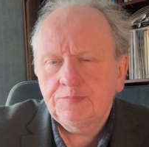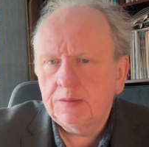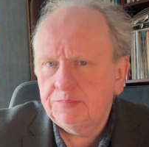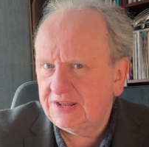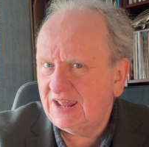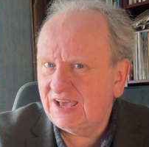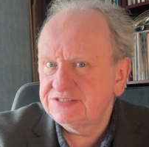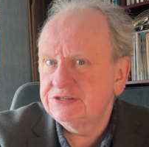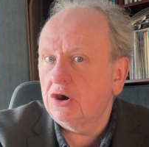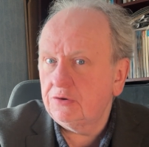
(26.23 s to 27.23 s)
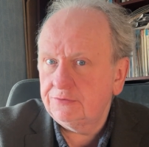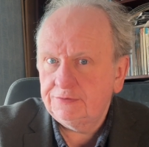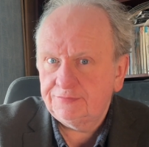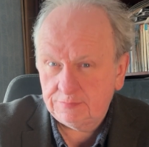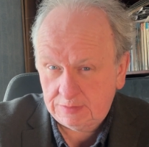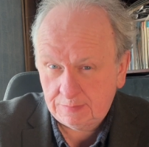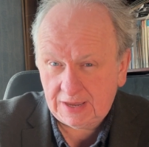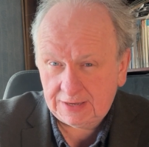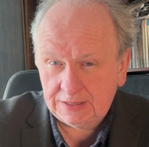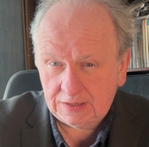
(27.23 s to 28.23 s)
But it has gone from the
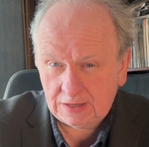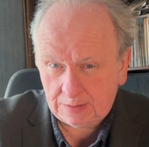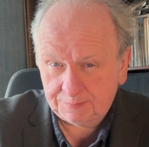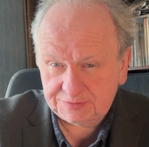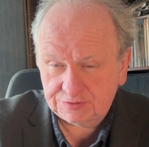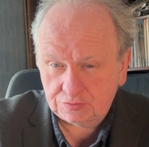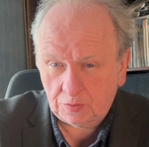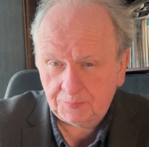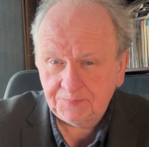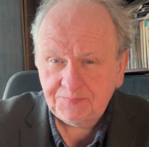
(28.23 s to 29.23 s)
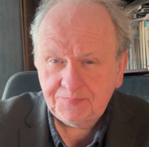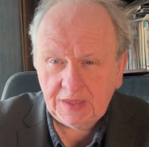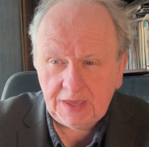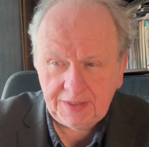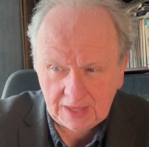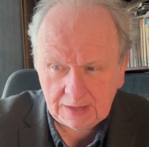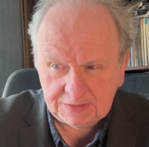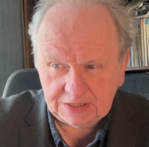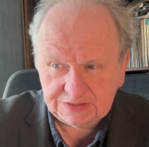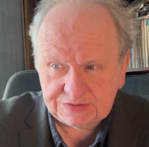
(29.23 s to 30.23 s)
Mac App Store. And that
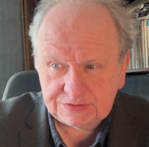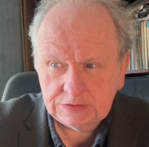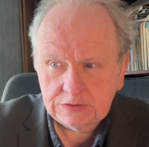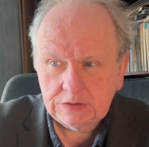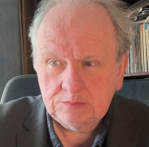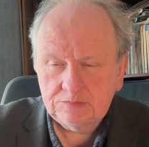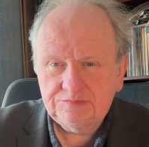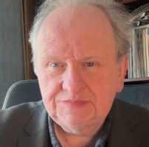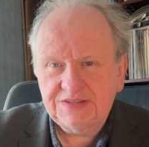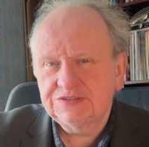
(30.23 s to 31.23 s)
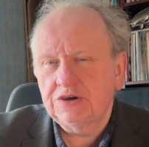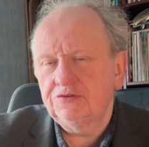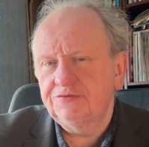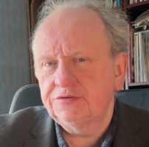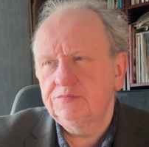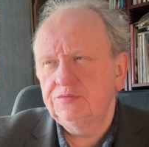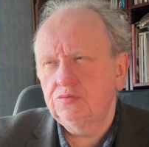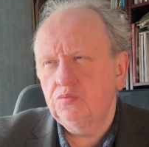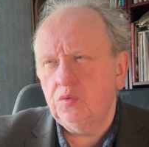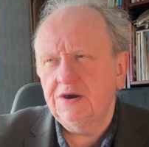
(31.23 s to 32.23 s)
means it's gone from the
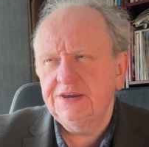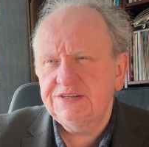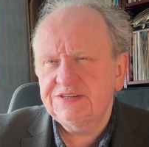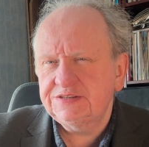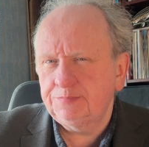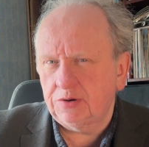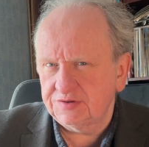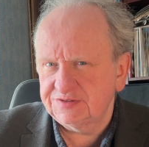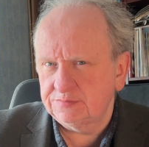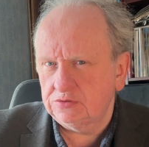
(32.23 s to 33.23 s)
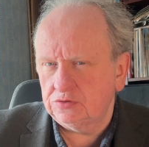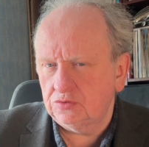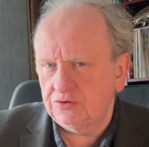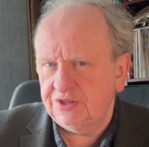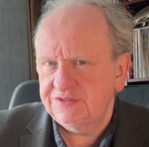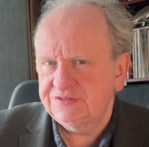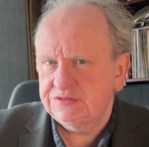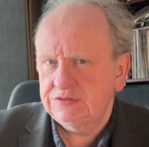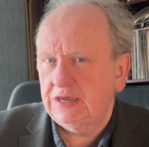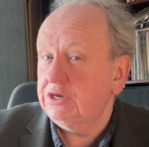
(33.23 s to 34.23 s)
widest possible
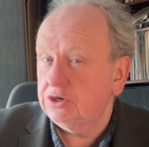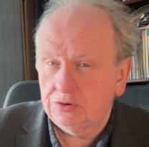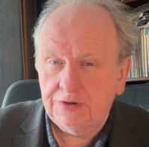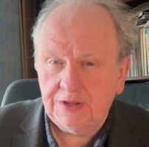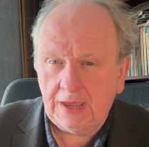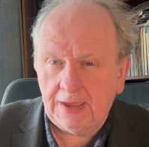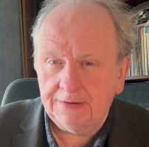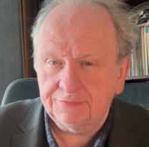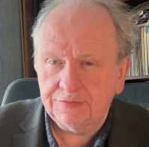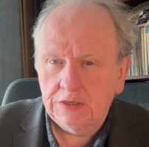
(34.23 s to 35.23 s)
audience it could have.